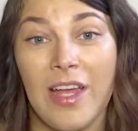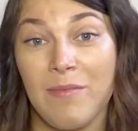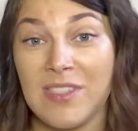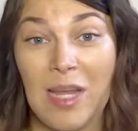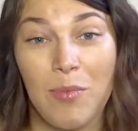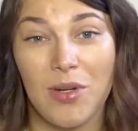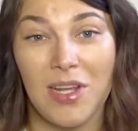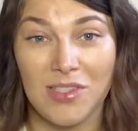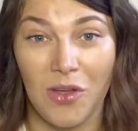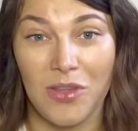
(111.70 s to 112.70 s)
said
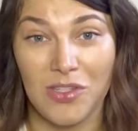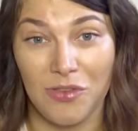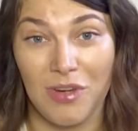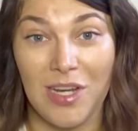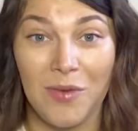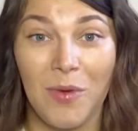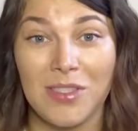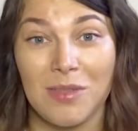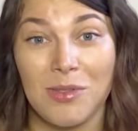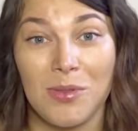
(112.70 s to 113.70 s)
products on the screen
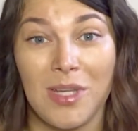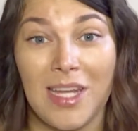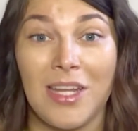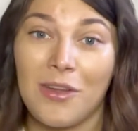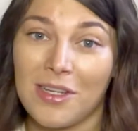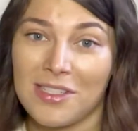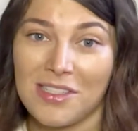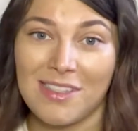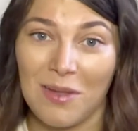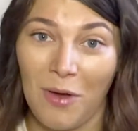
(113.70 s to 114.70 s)
whilst I'm talking and you can
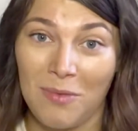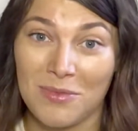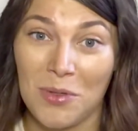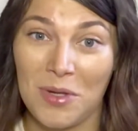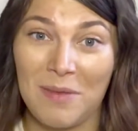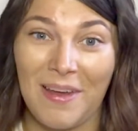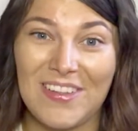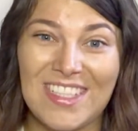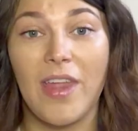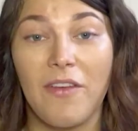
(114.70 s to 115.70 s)
just see what I'm talking about.
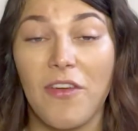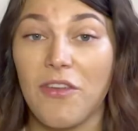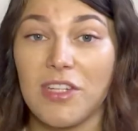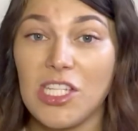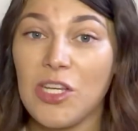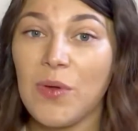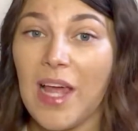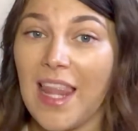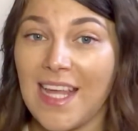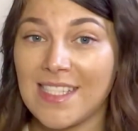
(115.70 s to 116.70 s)
Without further ado,
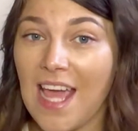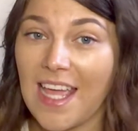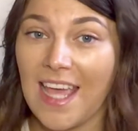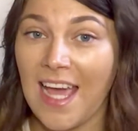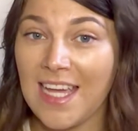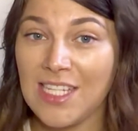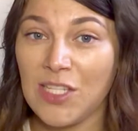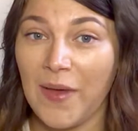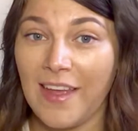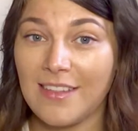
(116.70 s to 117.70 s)
let's get into
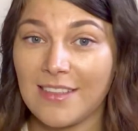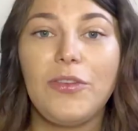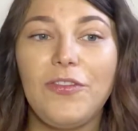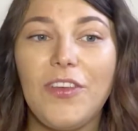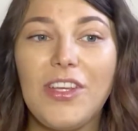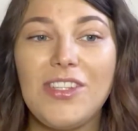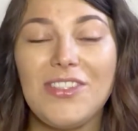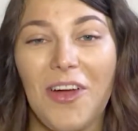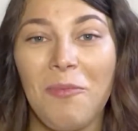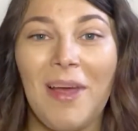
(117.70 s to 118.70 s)
it.
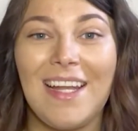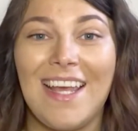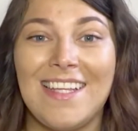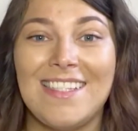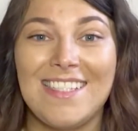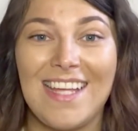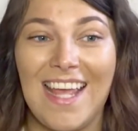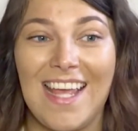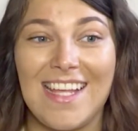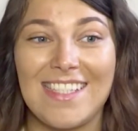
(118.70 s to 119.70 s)
First on my list
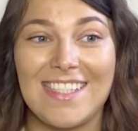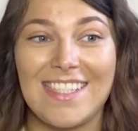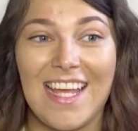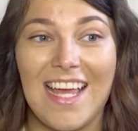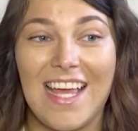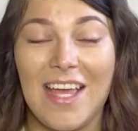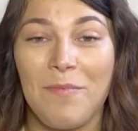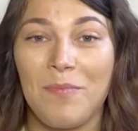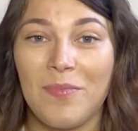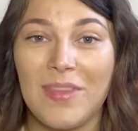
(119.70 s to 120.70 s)
is
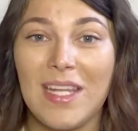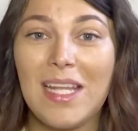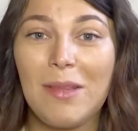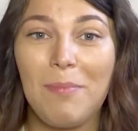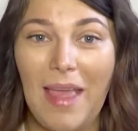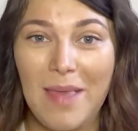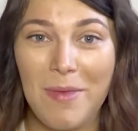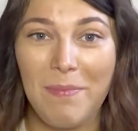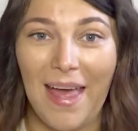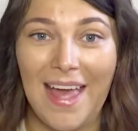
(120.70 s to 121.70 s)
the little baby
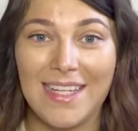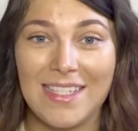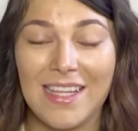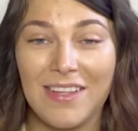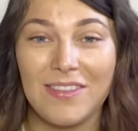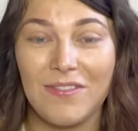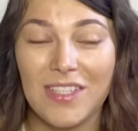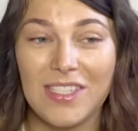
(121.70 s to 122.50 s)
bed. It's